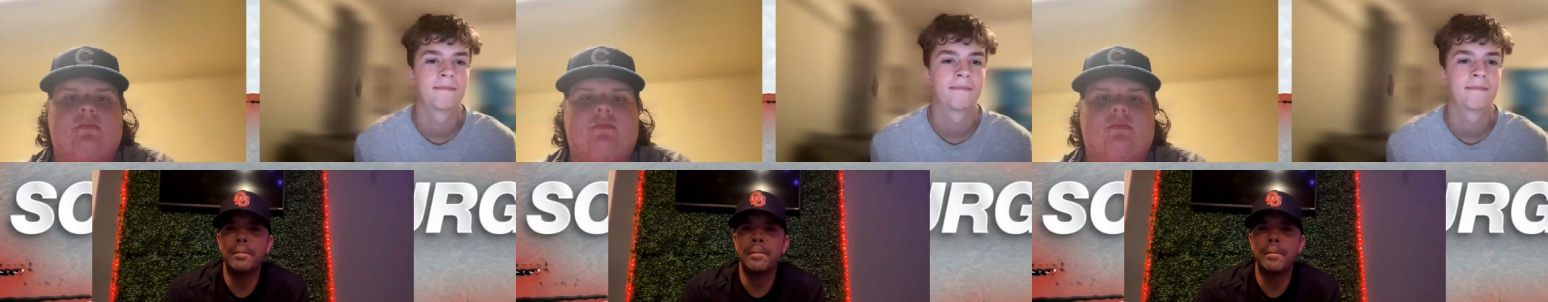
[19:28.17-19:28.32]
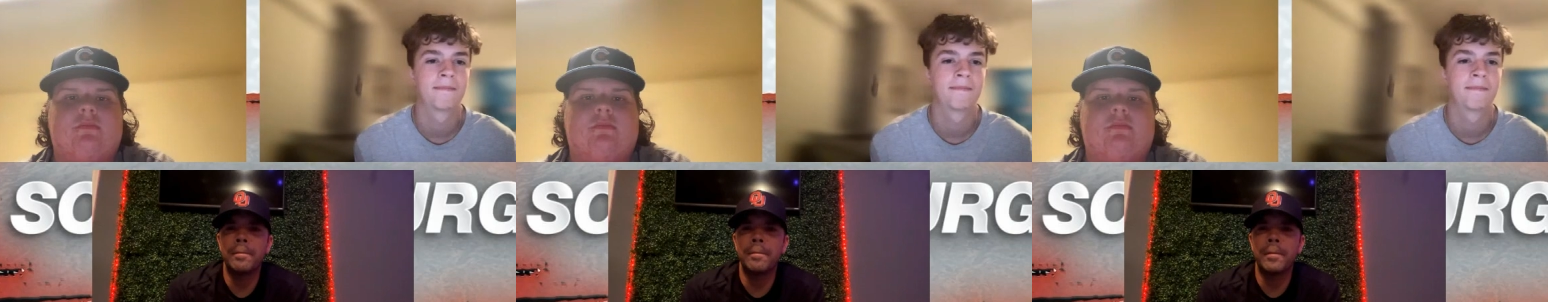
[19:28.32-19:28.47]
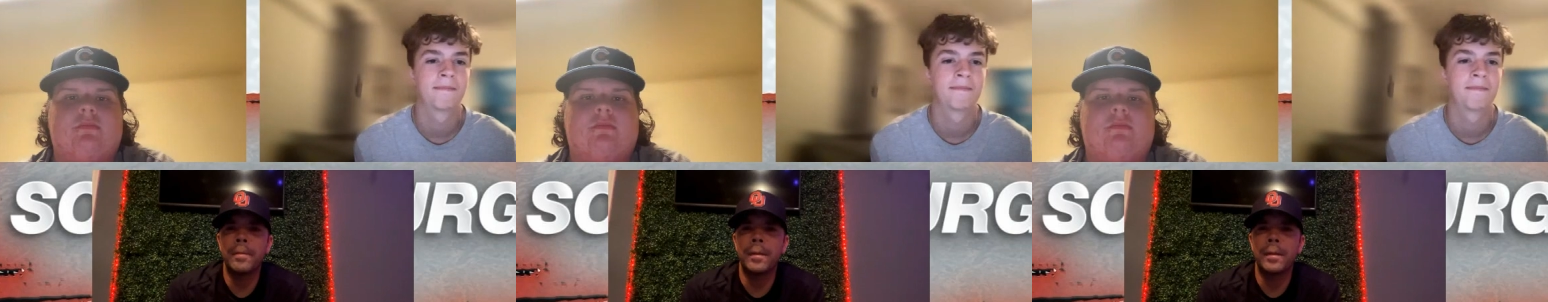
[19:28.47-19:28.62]

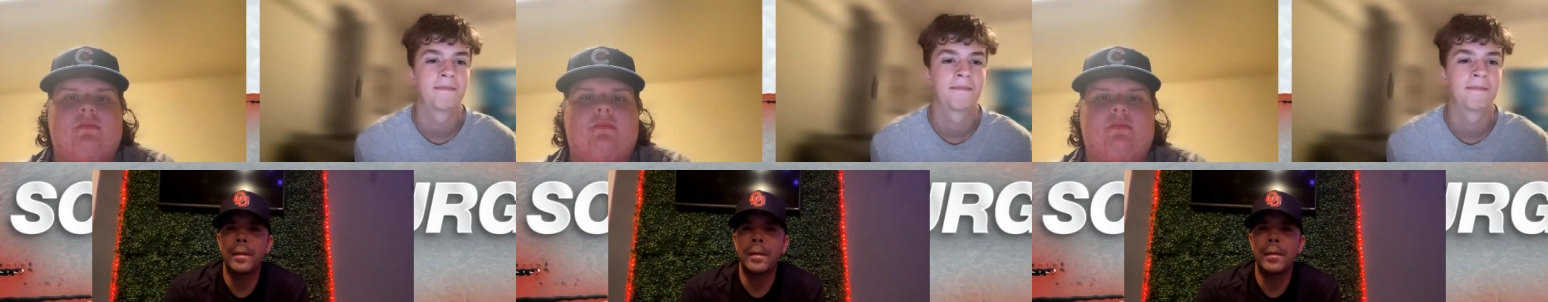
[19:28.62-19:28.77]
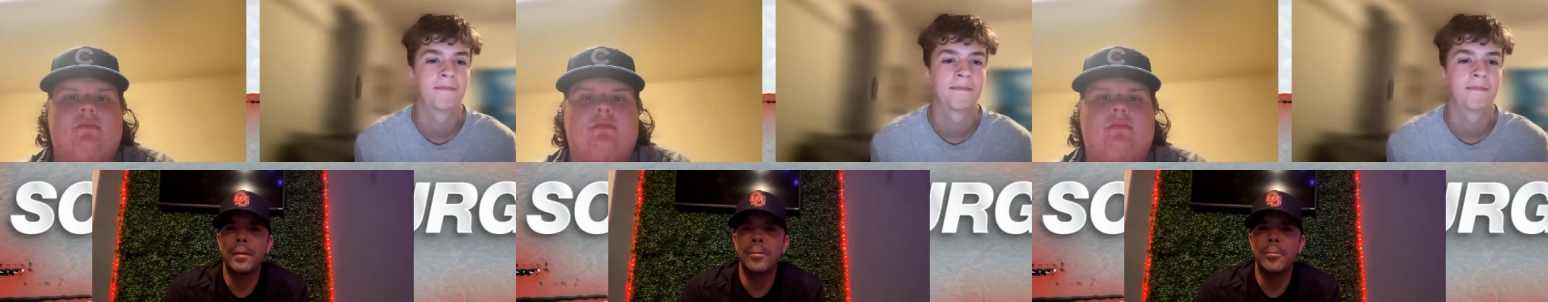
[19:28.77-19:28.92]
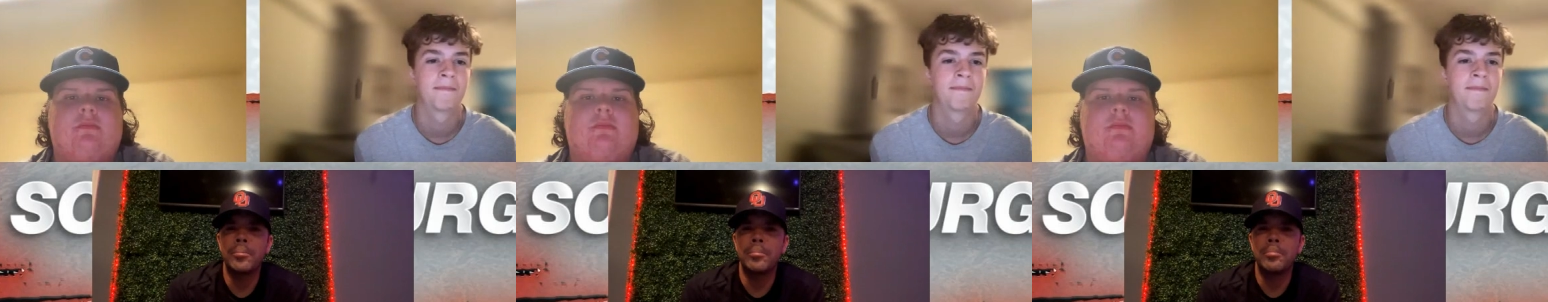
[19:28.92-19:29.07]

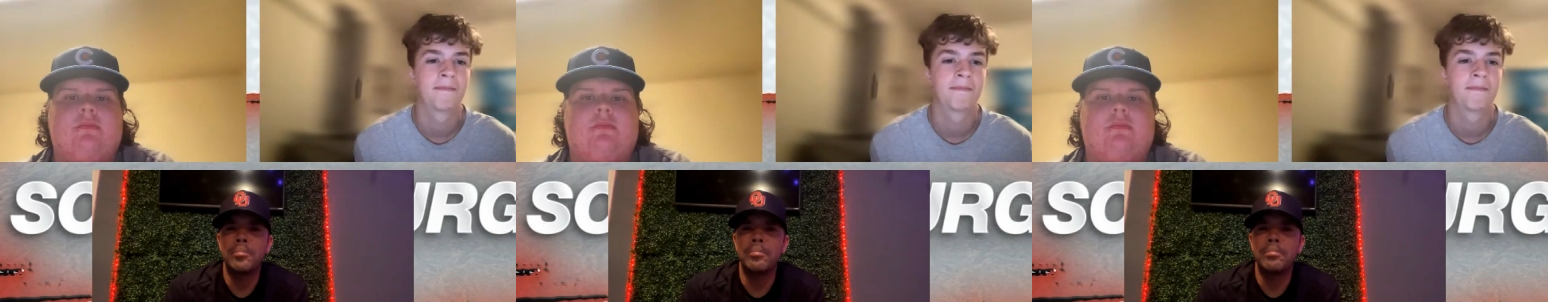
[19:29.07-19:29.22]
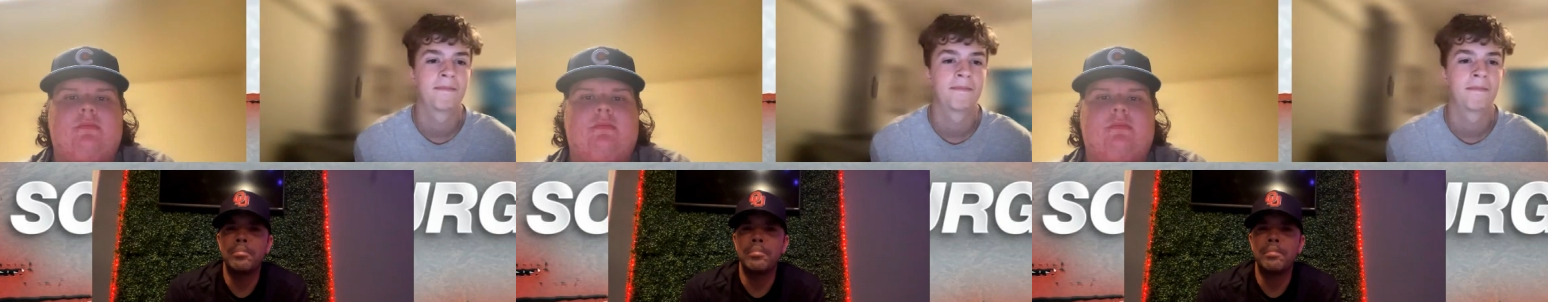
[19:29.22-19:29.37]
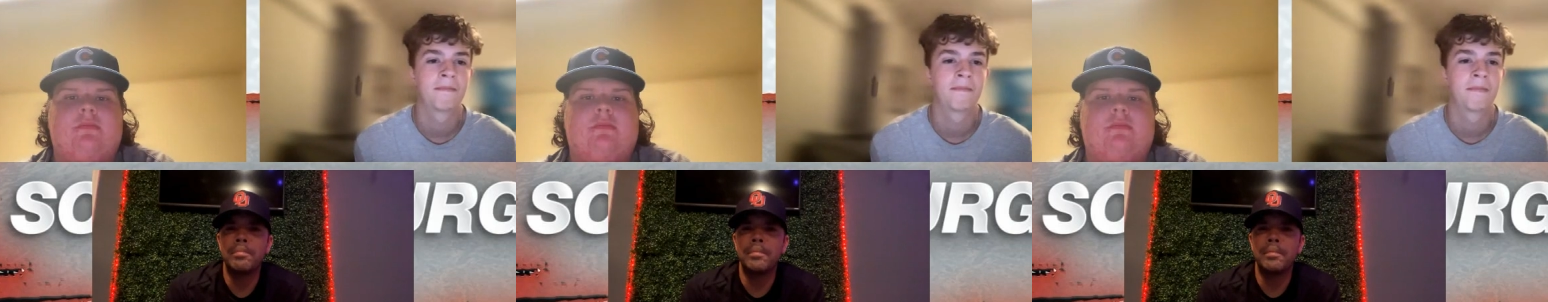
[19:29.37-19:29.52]

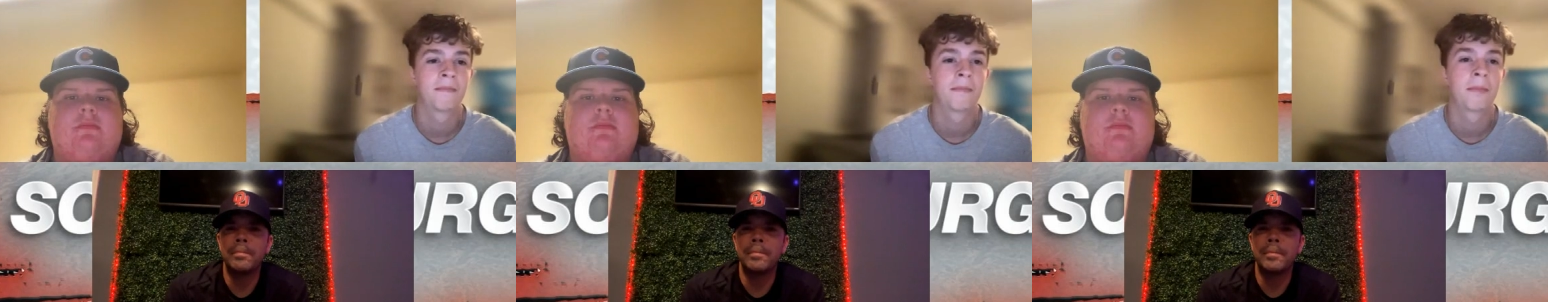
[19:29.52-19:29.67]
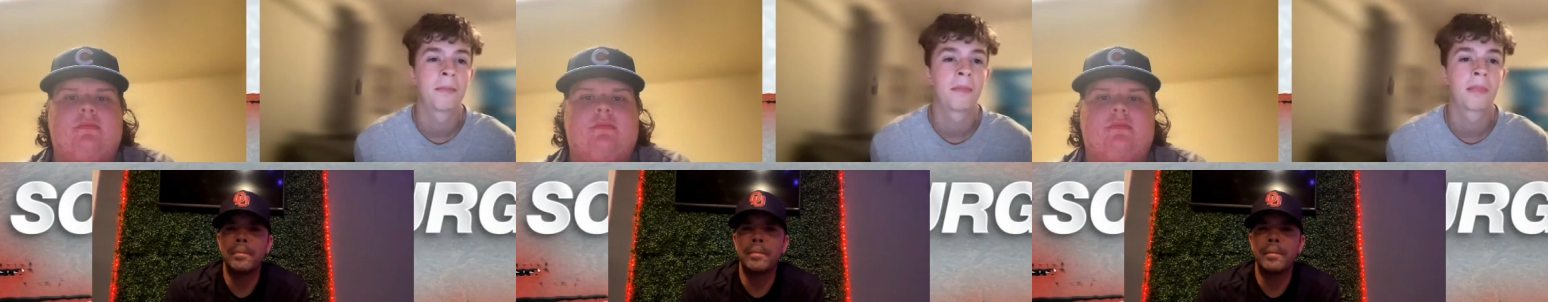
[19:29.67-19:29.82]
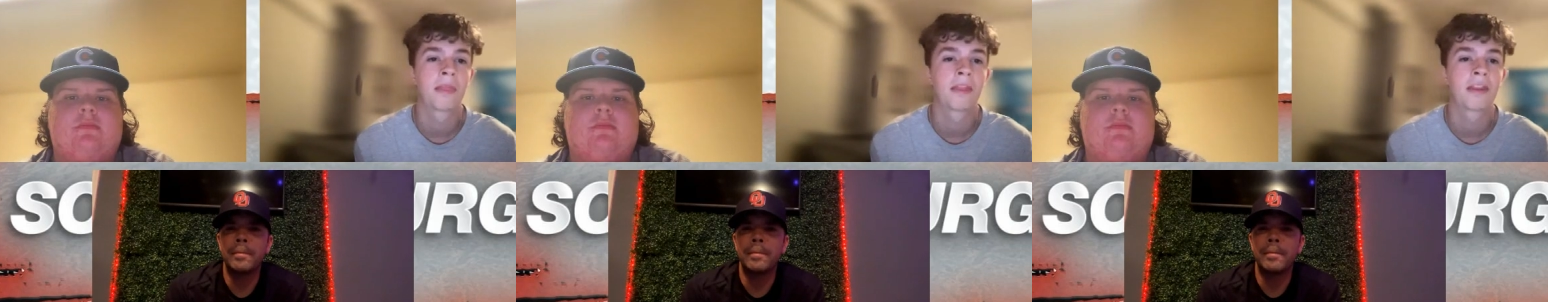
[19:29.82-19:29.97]

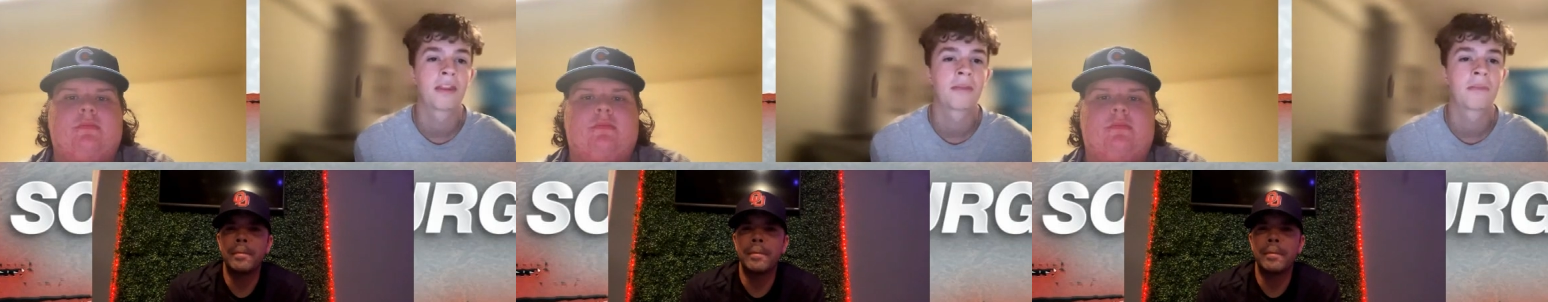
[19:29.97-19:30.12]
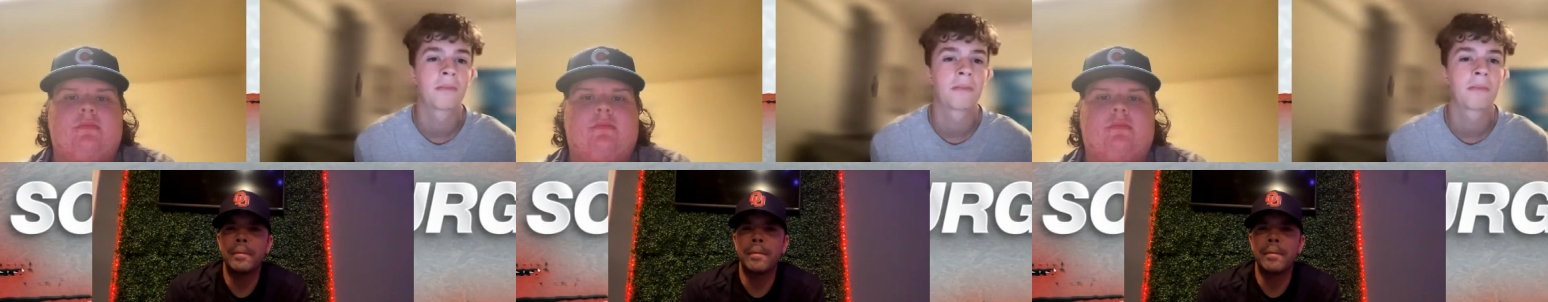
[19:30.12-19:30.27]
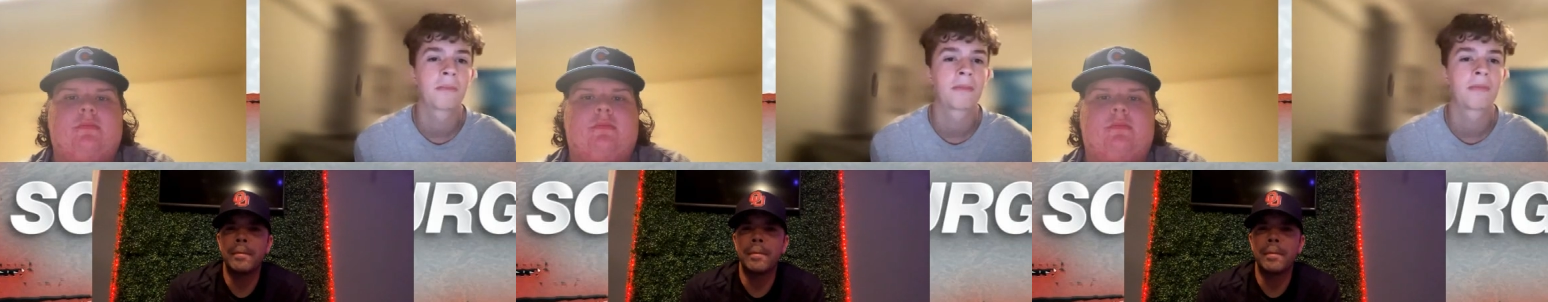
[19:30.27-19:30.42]

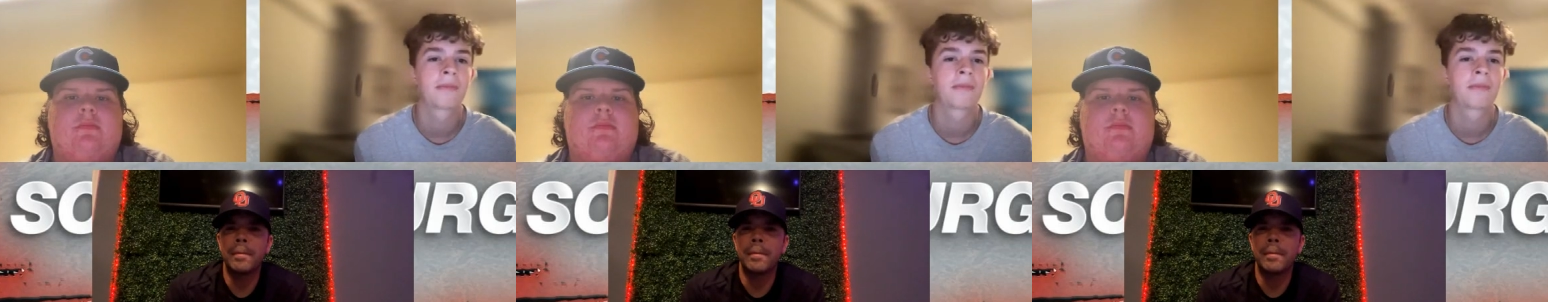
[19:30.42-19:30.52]
No one is speaking in this clip.